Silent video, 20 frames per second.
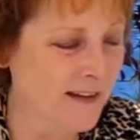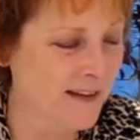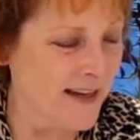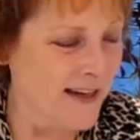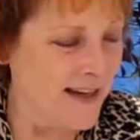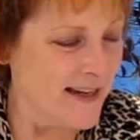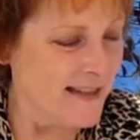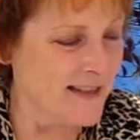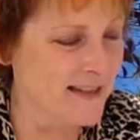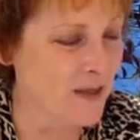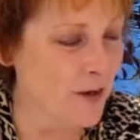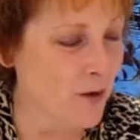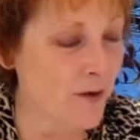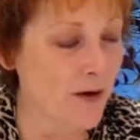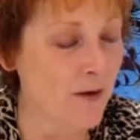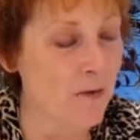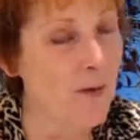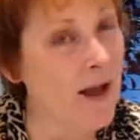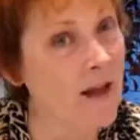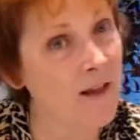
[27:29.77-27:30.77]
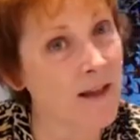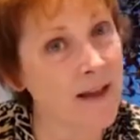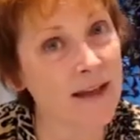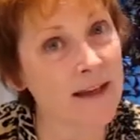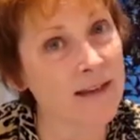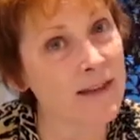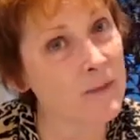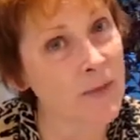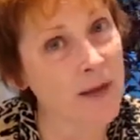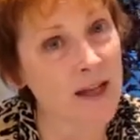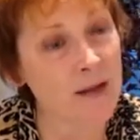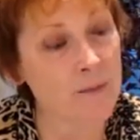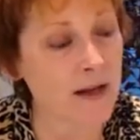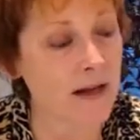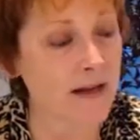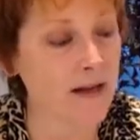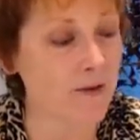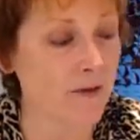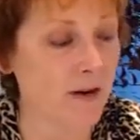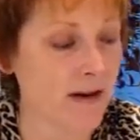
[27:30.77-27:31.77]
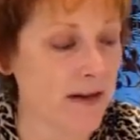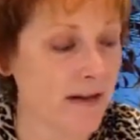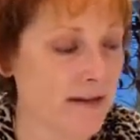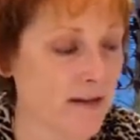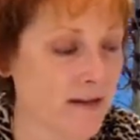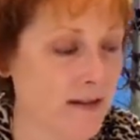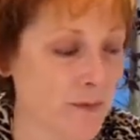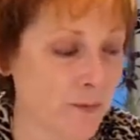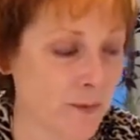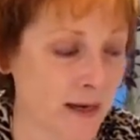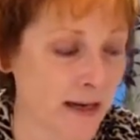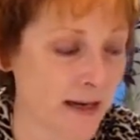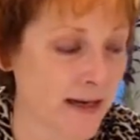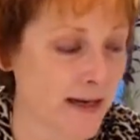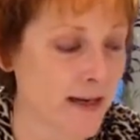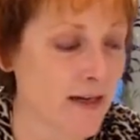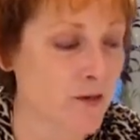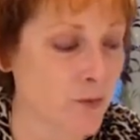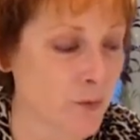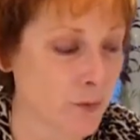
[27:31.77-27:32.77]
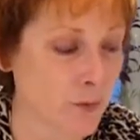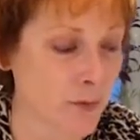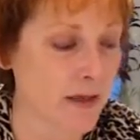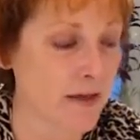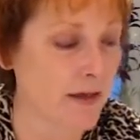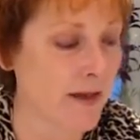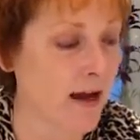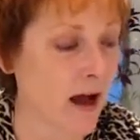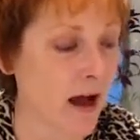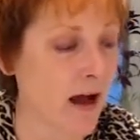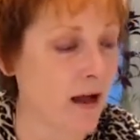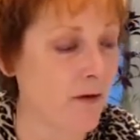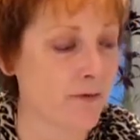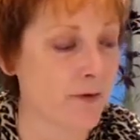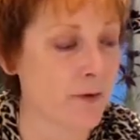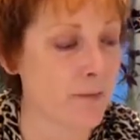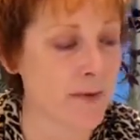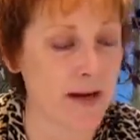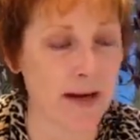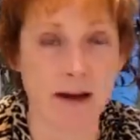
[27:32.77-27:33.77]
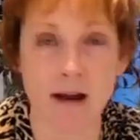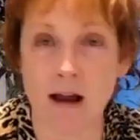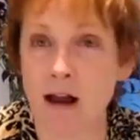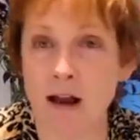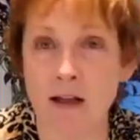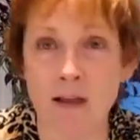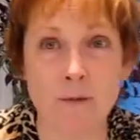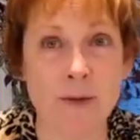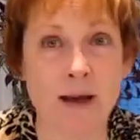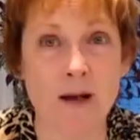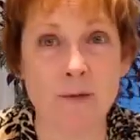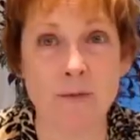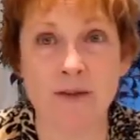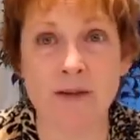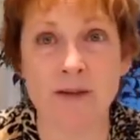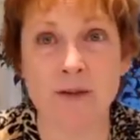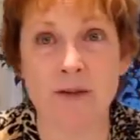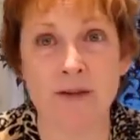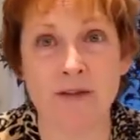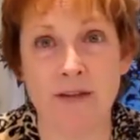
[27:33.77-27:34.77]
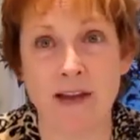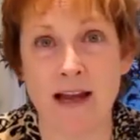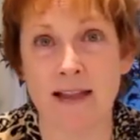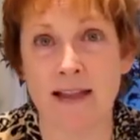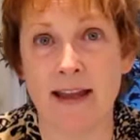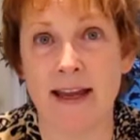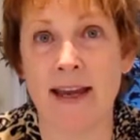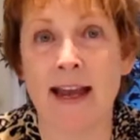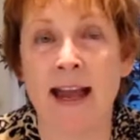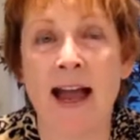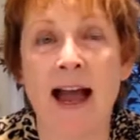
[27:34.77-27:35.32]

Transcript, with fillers: So, well, get the bail money ready this week is really all, for me, all about Missouri Valley.